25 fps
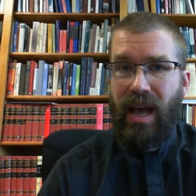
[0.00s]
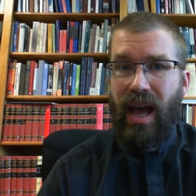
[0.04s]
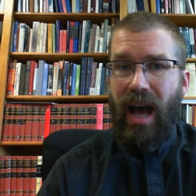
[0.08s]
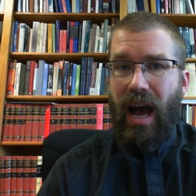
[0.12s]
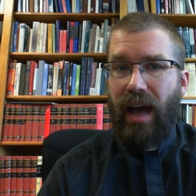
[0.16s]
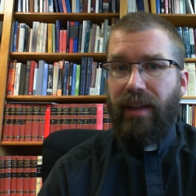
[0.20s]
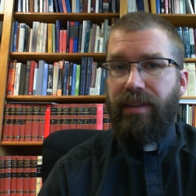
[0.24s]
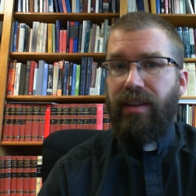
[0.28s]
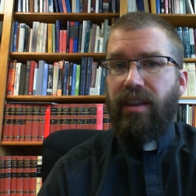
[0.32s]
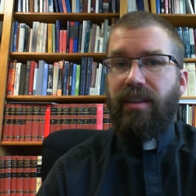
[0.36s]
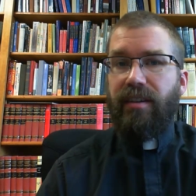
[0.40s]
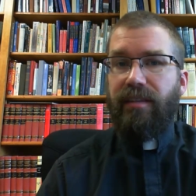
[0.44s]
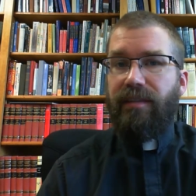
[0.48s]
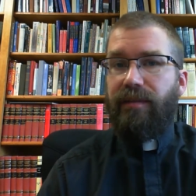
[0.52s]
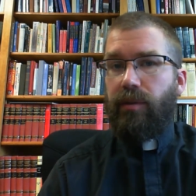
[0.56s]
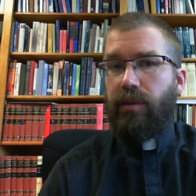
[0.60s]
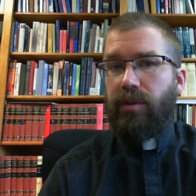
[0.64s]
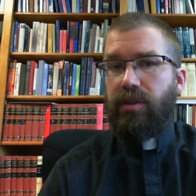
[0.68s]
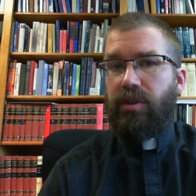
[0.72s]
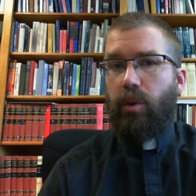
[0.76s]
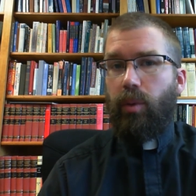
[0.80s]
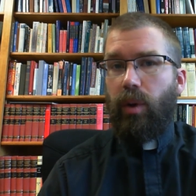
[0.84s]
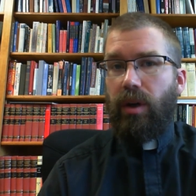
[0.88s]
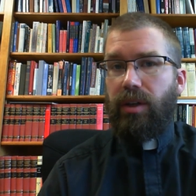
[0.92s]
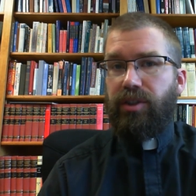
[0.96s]
I think the
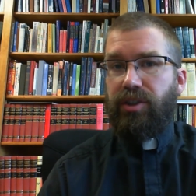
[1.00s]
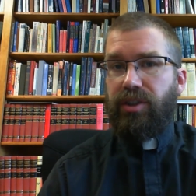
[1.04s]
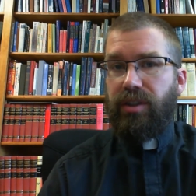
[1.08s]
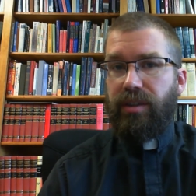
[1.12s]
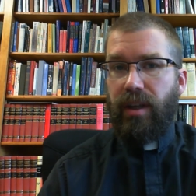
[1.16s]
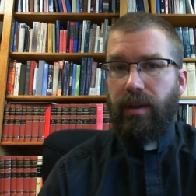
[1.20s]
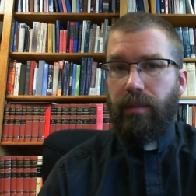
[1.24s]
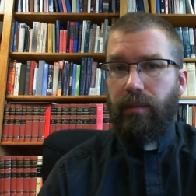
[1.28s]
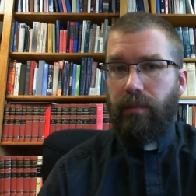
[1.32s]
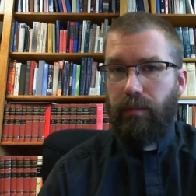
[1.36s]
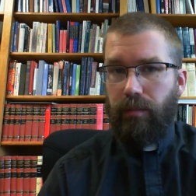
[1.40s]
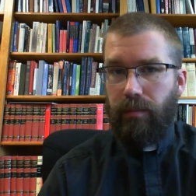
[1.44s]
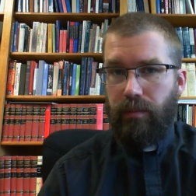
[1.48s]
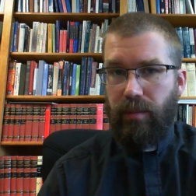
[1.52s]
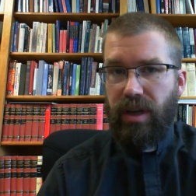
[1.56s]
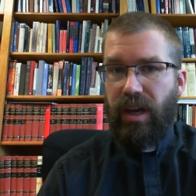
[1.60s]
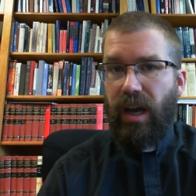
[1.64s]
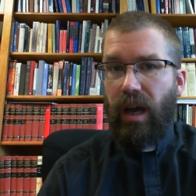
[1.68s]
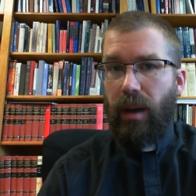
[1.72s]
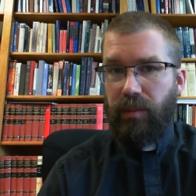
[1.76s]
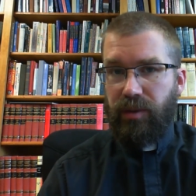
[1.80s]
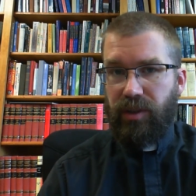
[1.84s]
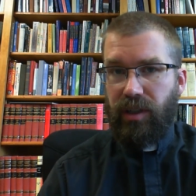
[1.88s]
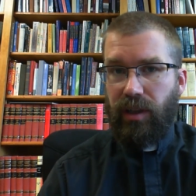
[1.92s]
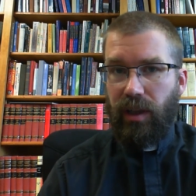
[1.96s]
first question then
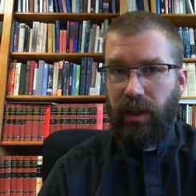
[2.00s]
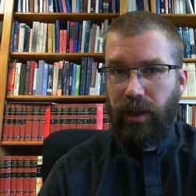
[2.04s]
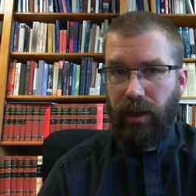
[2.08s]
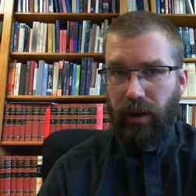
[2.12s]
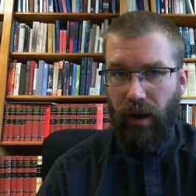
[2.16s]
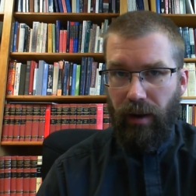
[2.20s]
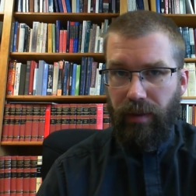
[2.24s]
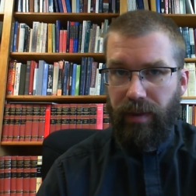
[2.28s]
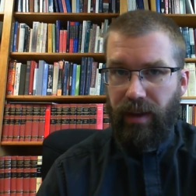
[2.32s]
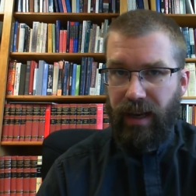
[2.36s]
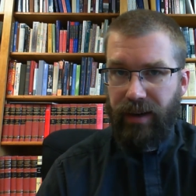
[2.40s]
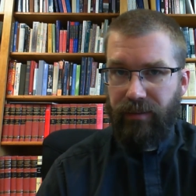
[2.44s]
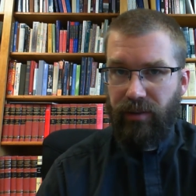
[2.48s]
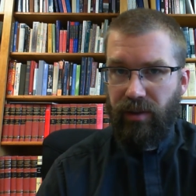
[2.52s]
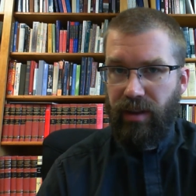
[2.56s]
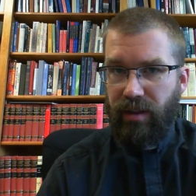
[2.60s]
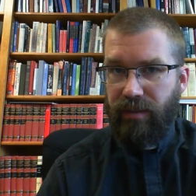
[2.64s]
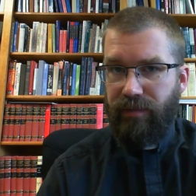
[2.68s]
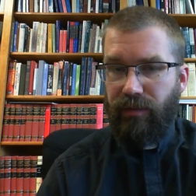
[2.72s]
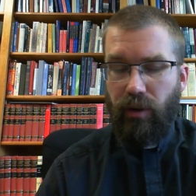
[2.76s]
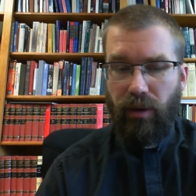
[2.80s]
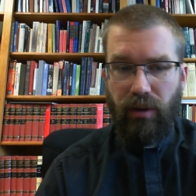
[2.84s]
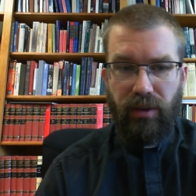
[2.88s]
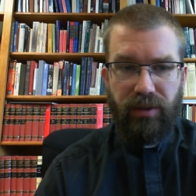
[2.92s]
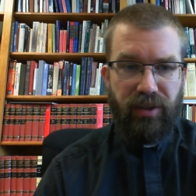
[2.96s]
becomes clear. I think everything
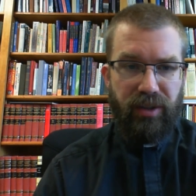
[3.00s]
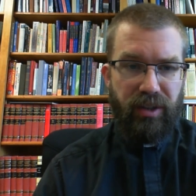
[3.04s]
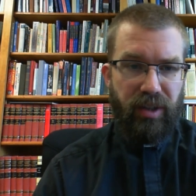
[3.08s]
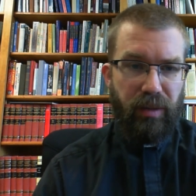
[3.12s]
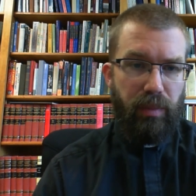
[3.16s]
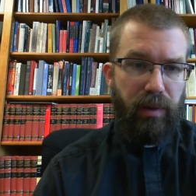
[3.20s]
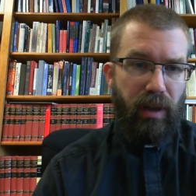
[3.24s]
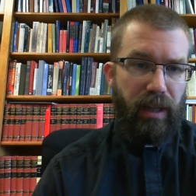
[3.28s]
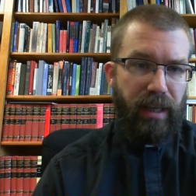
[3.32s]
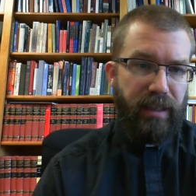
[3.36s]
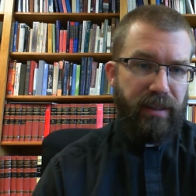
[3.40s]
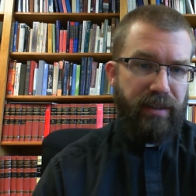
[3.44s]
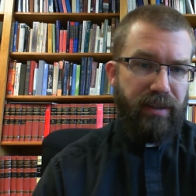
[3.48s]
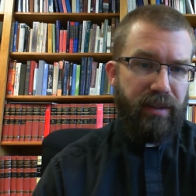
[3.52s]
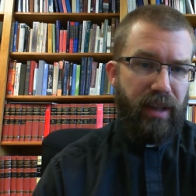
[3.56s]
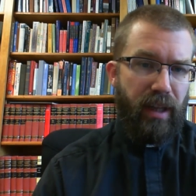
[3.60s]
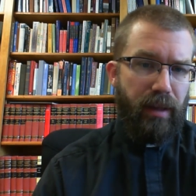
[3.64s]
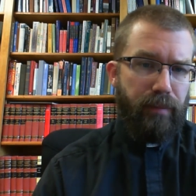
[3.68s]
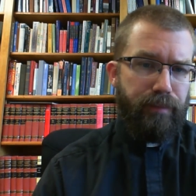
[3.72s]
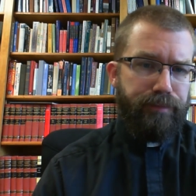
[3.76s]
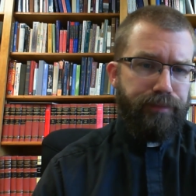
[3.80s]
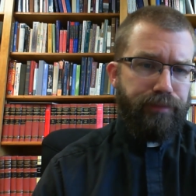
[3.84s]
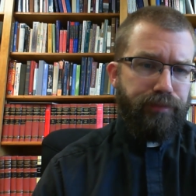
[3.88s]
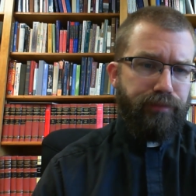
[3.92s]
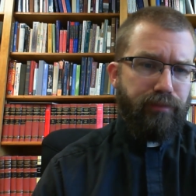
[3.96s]
falls into place then.